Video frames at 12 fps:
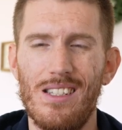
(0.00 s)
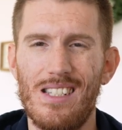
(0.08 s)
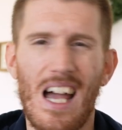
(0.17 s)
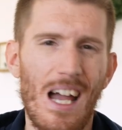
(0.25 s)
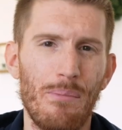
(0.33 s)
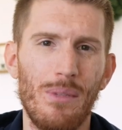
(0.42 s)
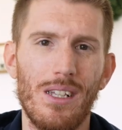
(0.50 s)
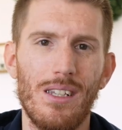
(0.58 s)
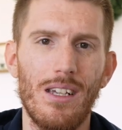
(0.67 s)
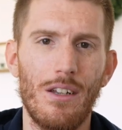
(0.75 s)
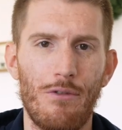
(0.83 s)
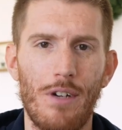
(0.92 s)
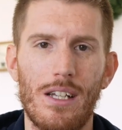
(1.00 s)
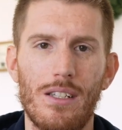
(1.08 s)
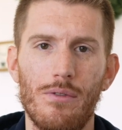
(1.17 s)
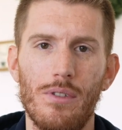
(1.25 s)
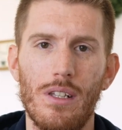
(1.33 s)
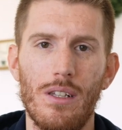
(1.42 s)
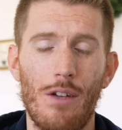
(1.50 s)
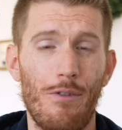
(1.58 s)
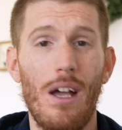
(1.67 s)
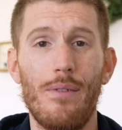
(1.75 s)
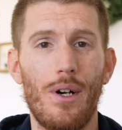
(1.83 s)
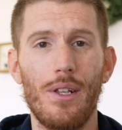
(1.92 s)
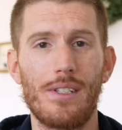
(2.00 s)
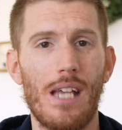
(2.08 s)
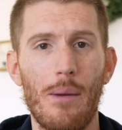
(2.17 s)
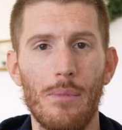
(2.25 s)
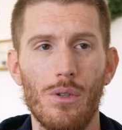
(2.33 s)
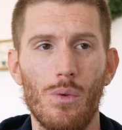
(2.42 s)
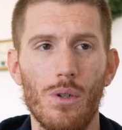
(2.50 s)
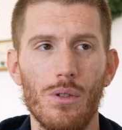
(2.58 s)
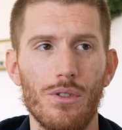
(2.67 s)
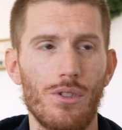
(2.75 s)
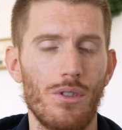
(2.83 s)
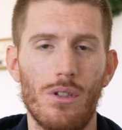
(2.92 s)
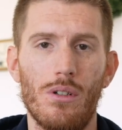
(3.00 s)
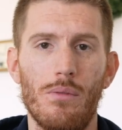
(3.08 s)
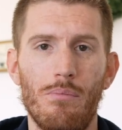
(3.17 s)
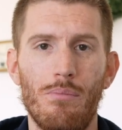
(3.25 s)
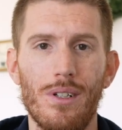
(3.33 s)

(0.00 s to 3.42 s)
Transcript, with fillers: timely and effectively. If I have all the time in the world, sure,